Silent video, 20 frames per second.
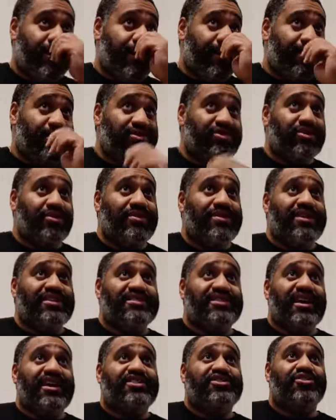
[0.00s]
So in this
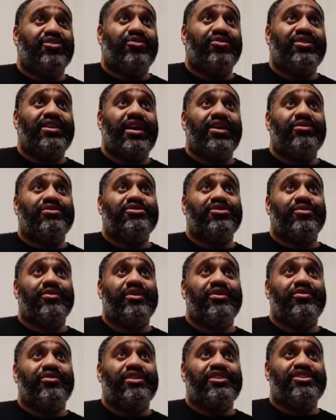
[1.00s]
case, Toru Yano and
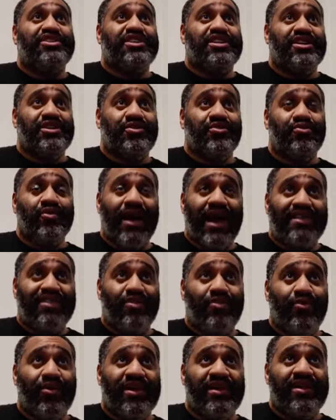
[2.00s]
Tomohiro Ishii, who got the
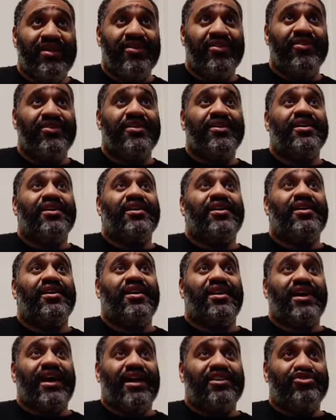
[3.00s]
win here,
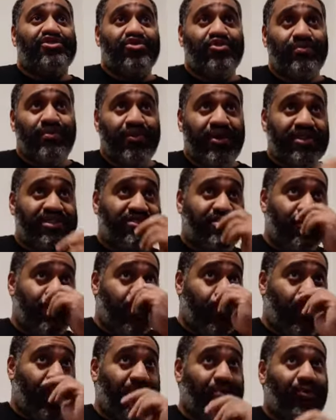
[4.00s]
got 2 points,
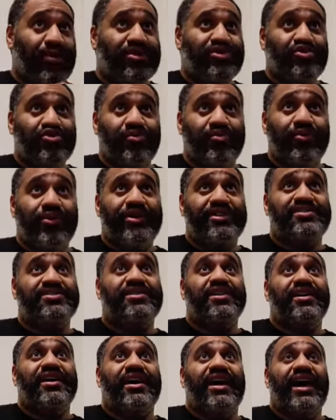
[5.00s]
one win, 2 points,
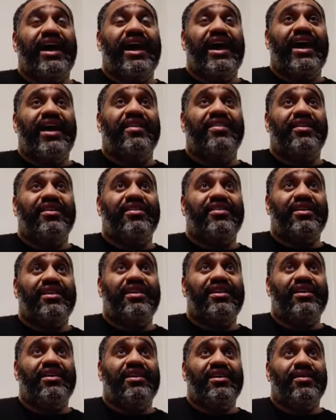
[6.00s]
and
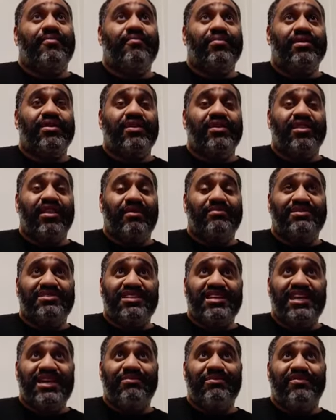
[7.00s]
the Bullet Club
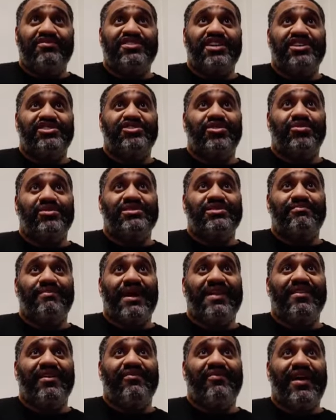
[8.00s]
team of Chase Owens and Bad
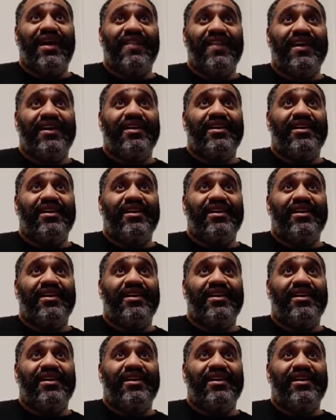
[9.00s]
Luck Fale,